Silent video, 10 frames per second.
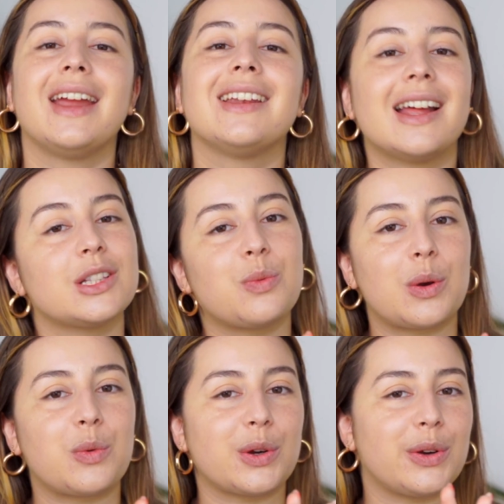and that's
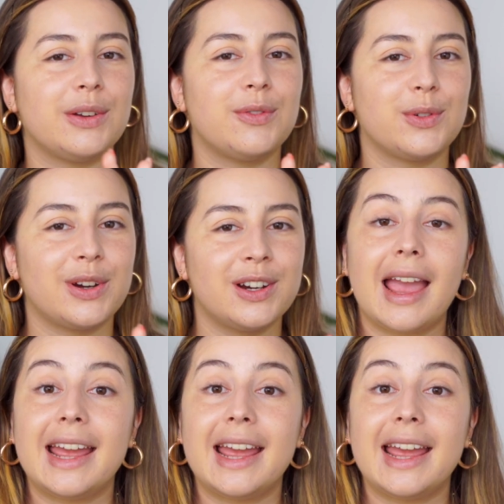what we're going for.